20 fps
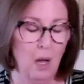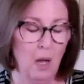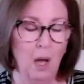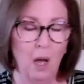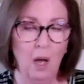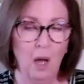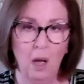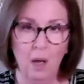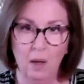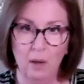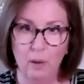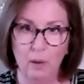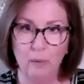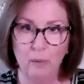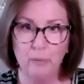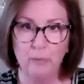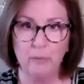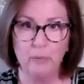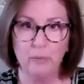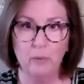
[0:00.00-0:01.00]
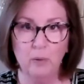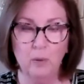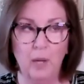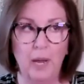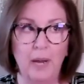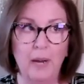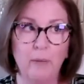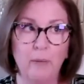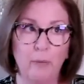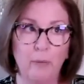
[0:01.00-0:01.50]
of
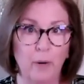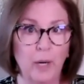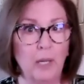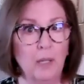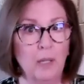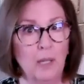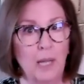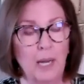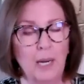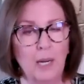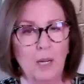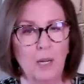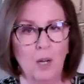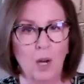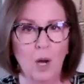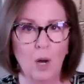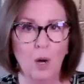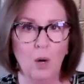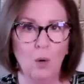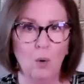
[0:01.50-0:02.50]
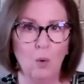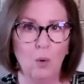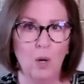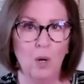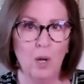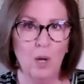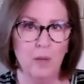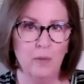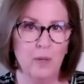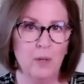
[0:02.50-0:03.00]
like freaking let it go,
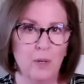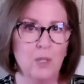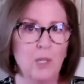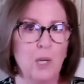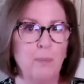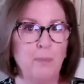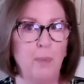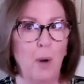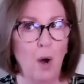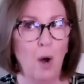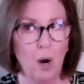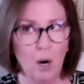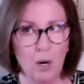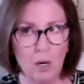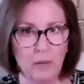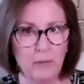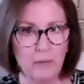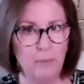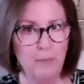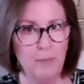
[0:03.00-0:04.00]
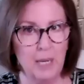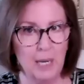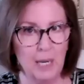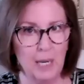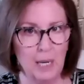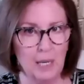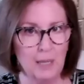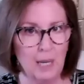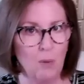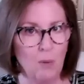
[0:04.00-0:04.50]
there's a part of
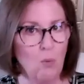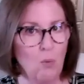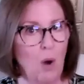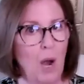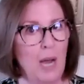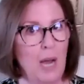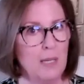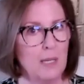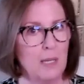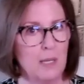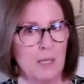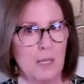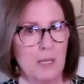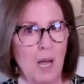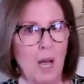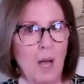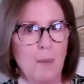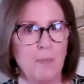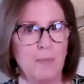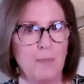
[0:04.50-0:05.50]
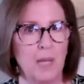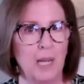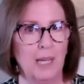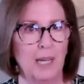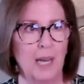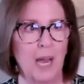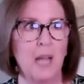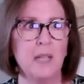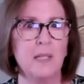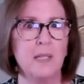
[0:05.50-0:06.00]
me that rises up that
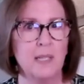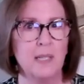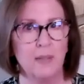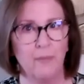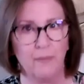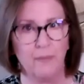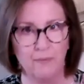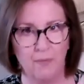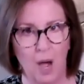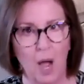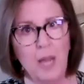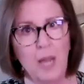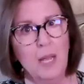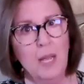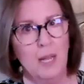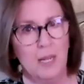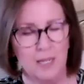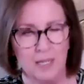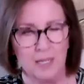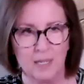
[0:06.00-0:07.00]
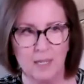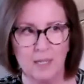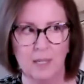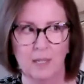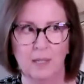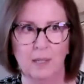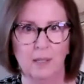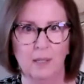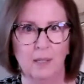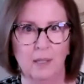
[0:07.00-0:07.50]
gets defiant.
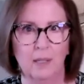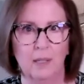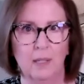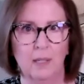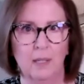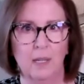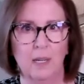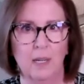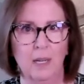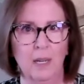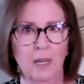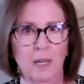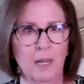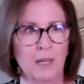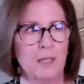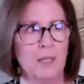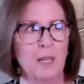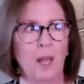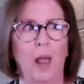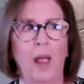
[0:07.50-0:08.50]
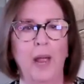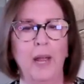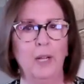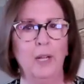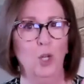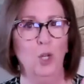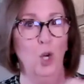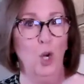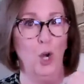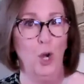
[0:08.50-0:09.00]
And it's
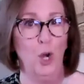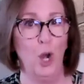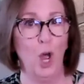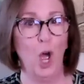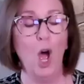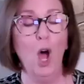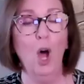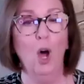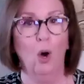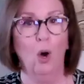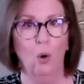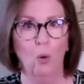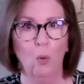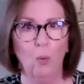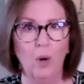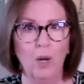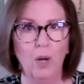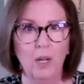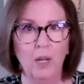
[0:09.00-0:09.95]
like, no.